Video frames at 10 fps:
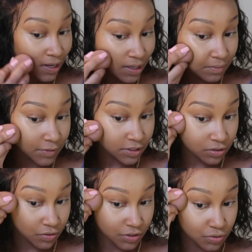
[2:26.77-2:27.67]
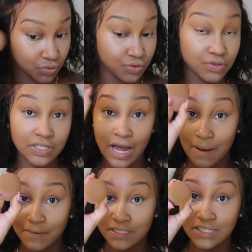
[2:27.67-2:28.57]
And I'm just going to use the
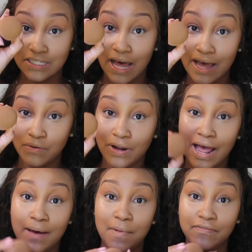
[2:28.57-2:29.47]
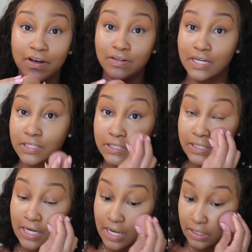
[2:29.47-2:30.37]
opposite side where I have my
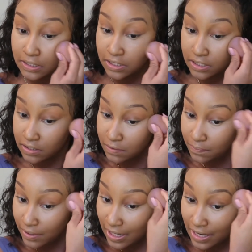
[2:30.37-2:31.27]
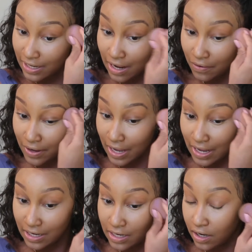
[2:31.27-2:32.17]
foundation and just blend out
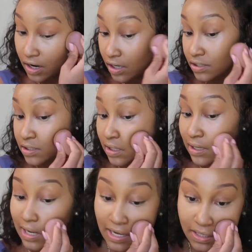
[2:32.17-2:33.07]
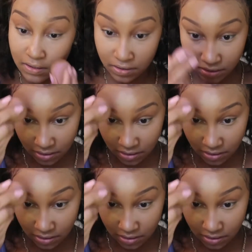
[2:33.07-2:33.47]
any harsh lines.